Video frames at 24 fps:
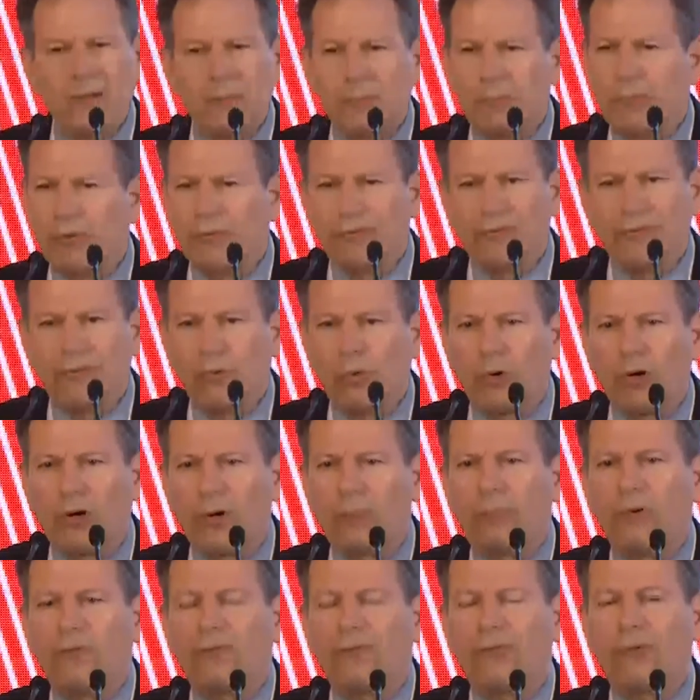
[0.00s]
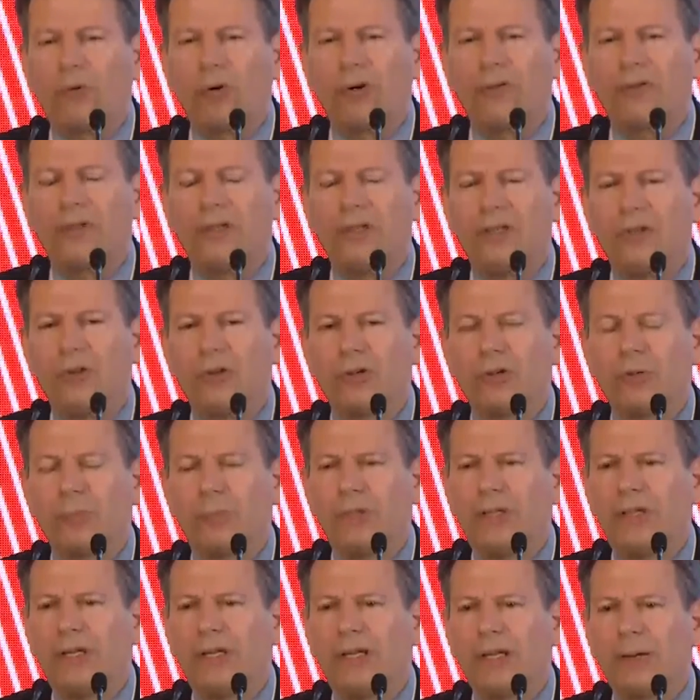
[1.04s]
before, before the
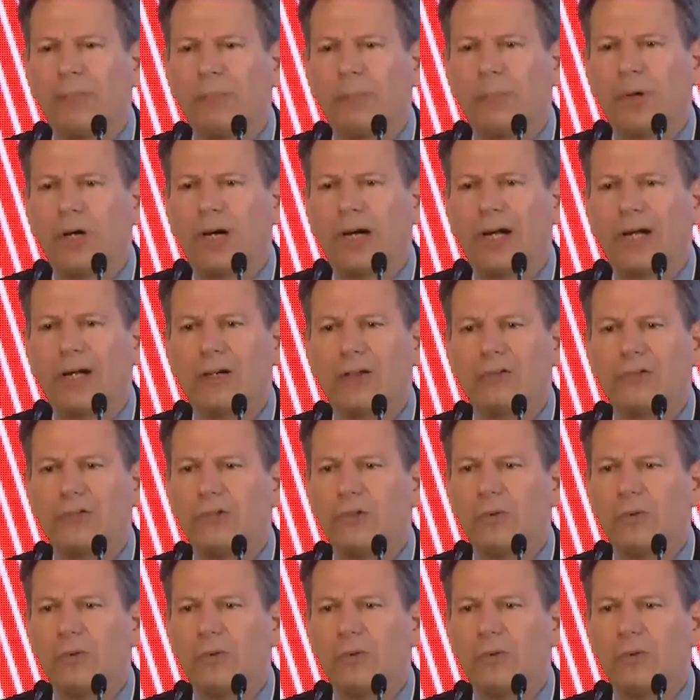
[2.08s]
European empires,